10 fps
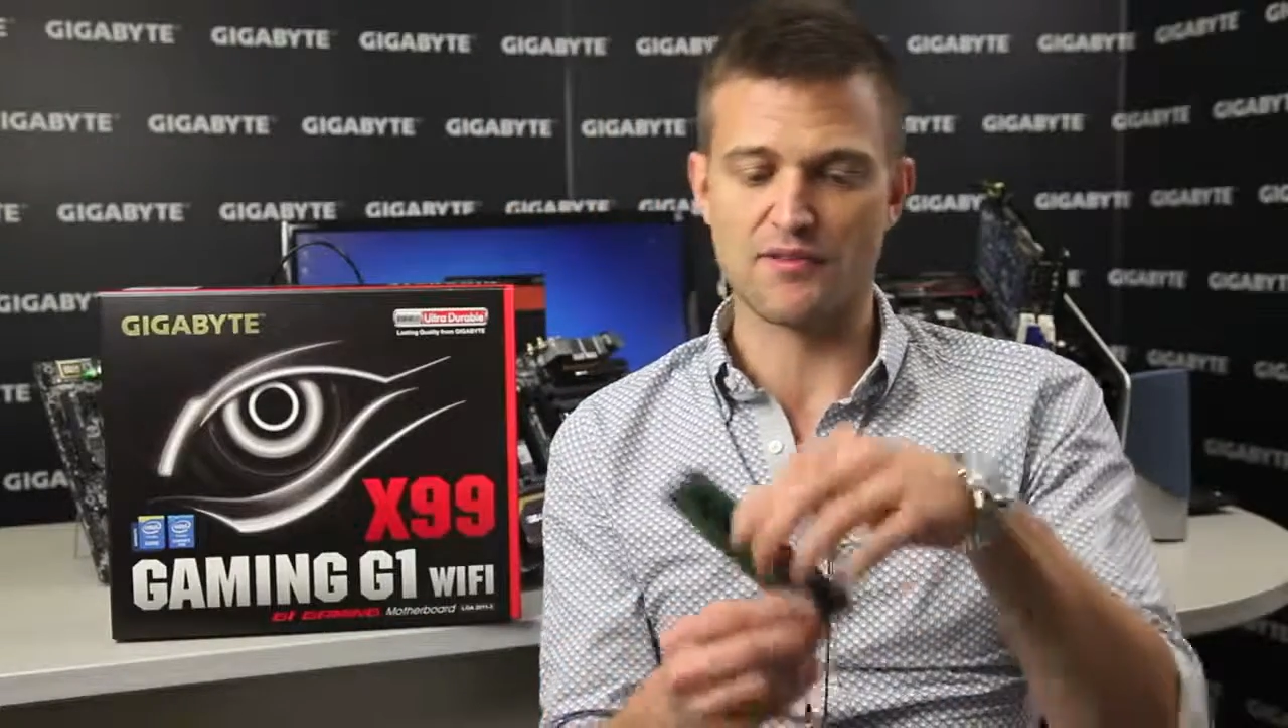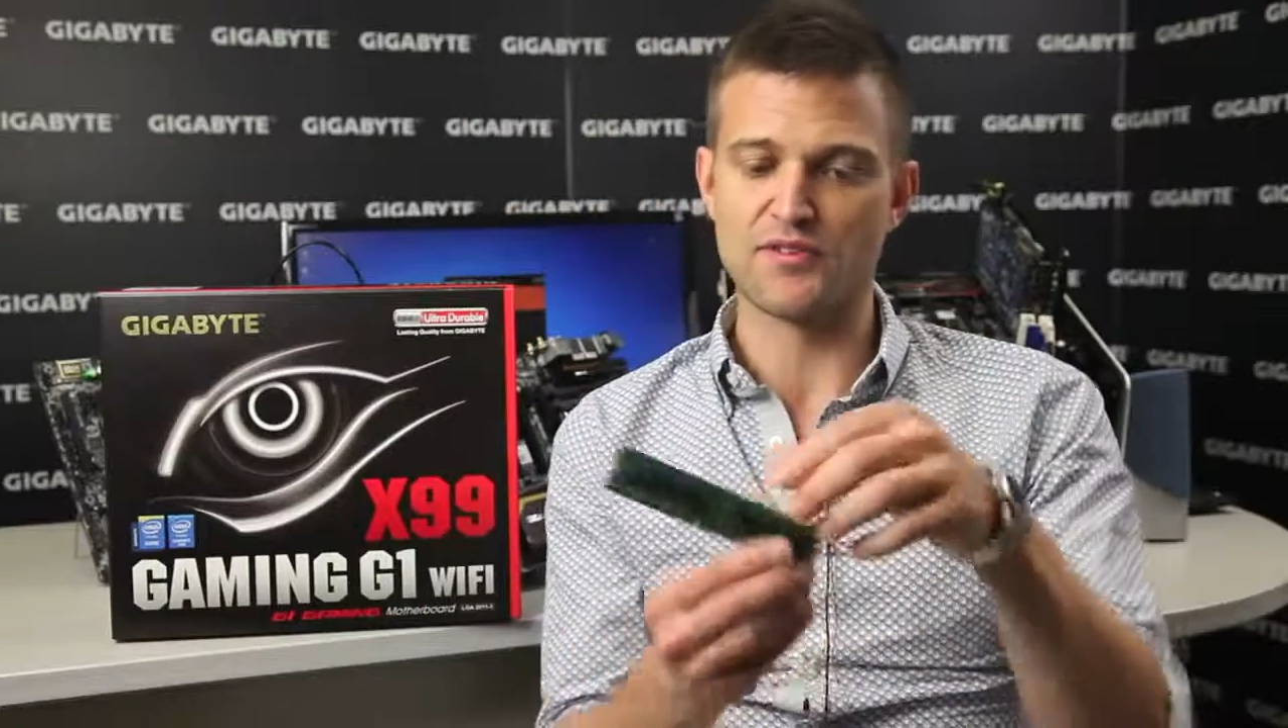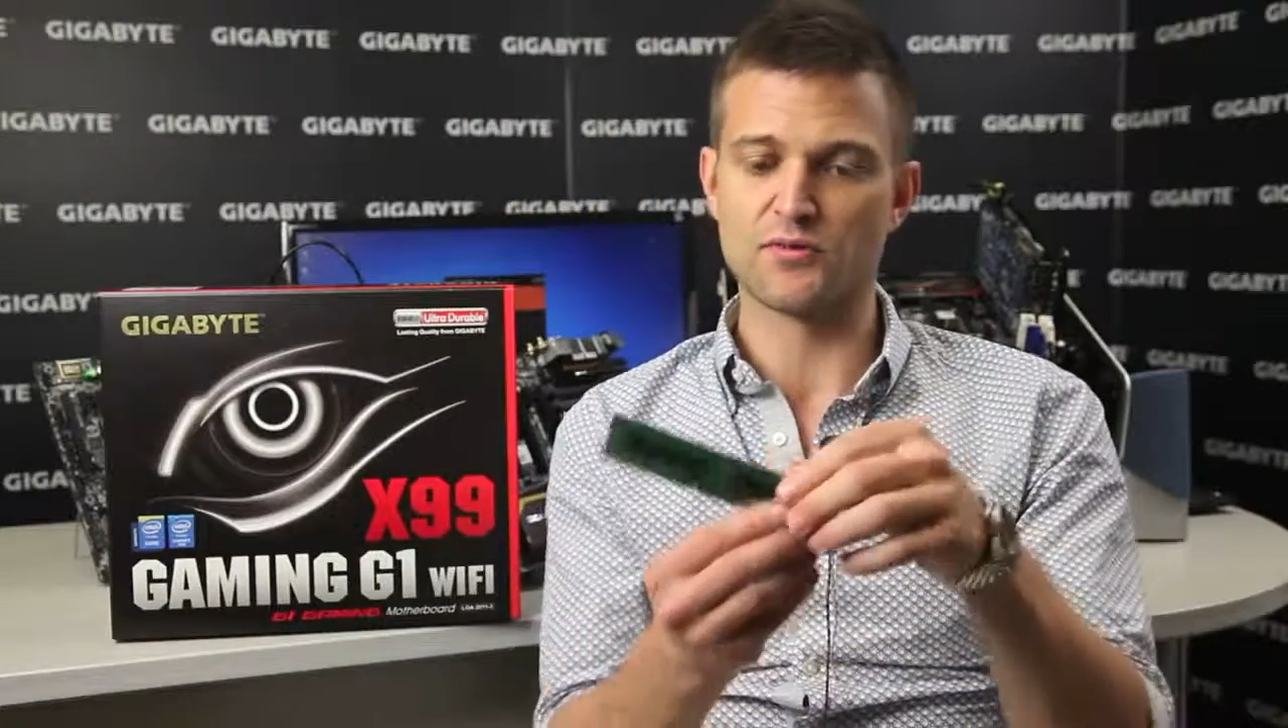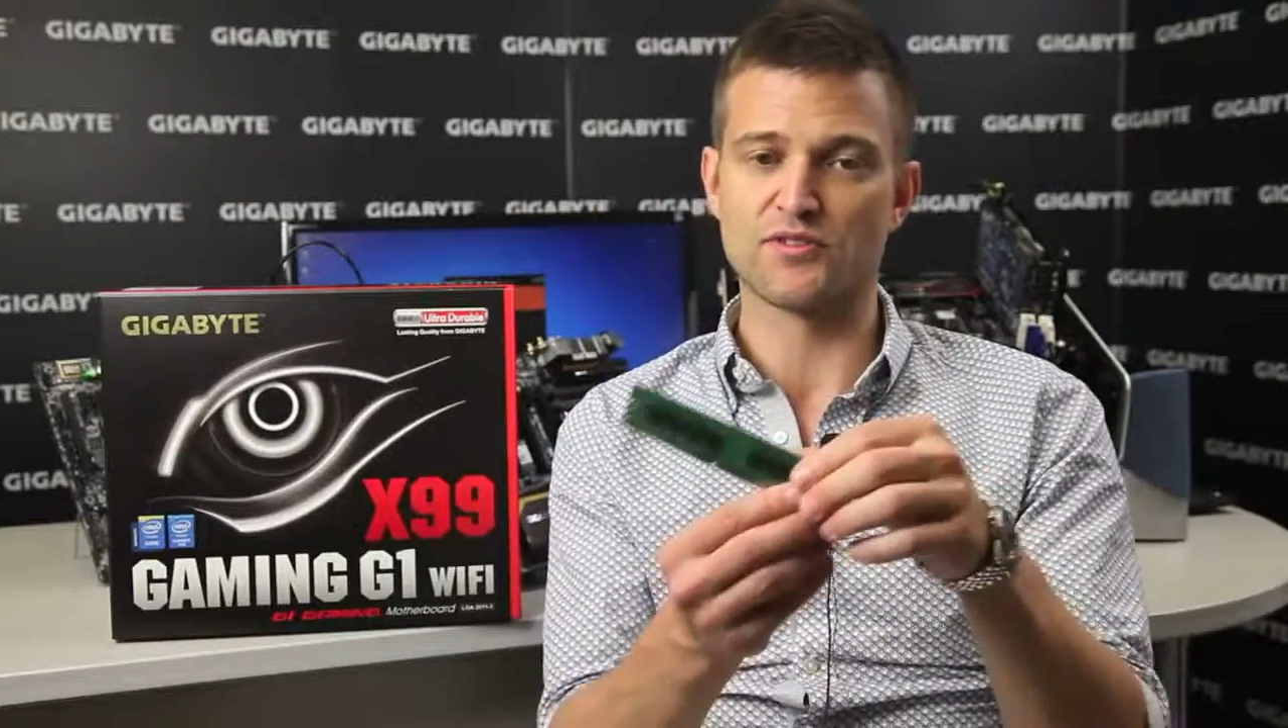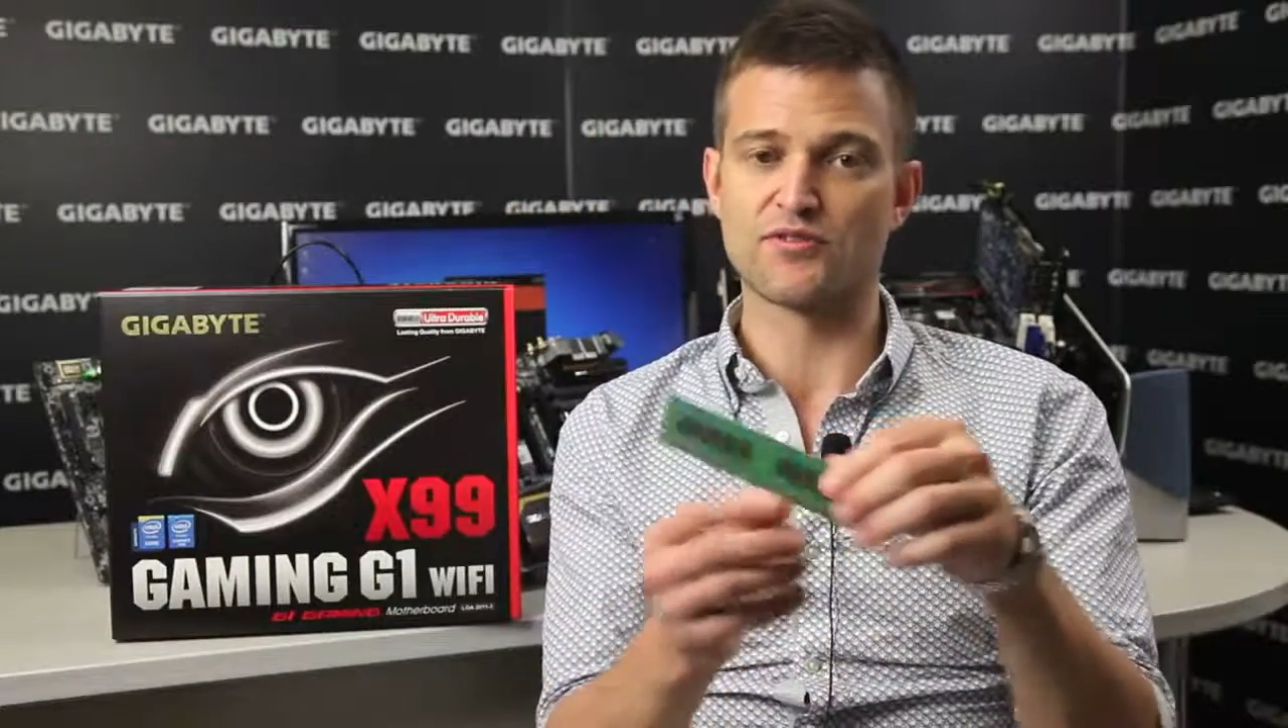
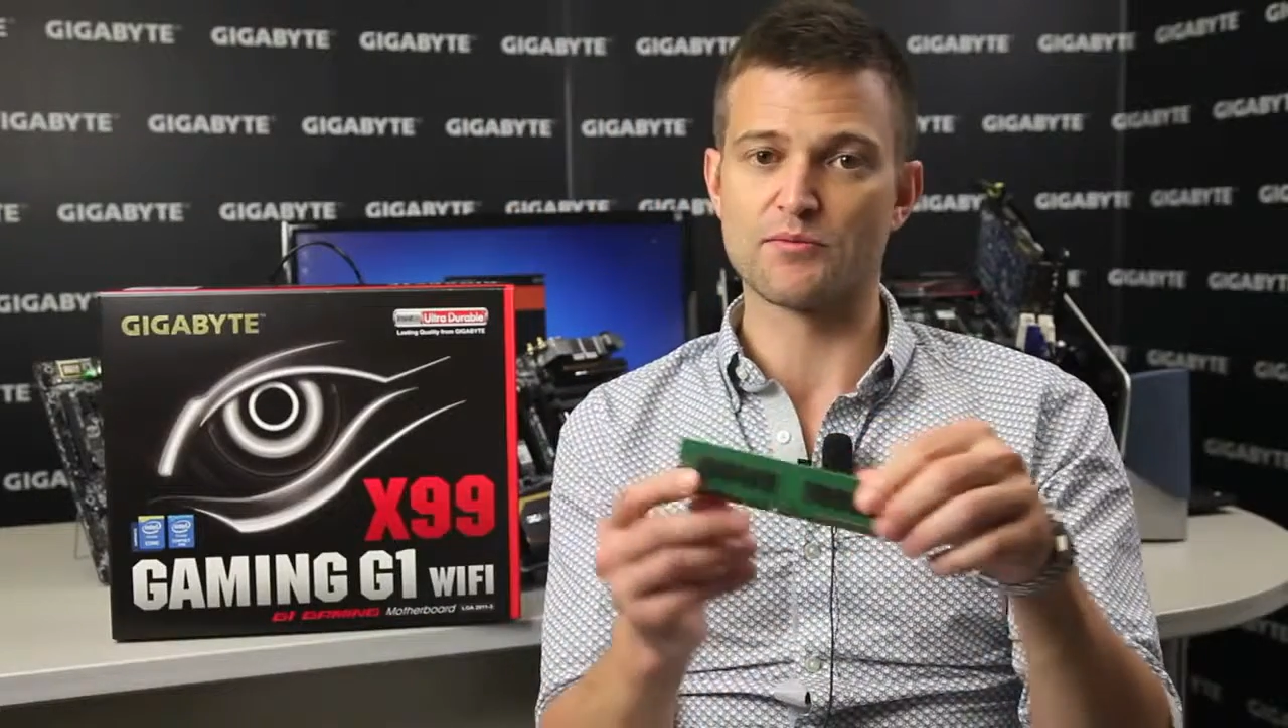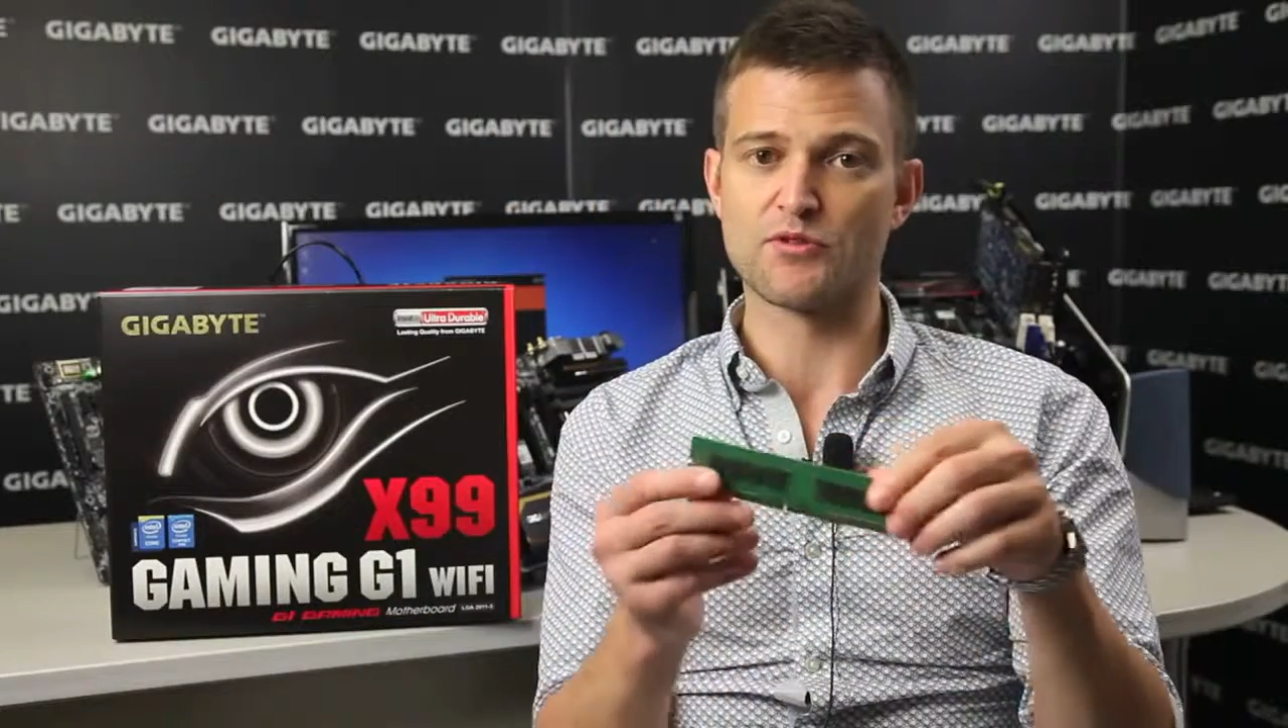this one's from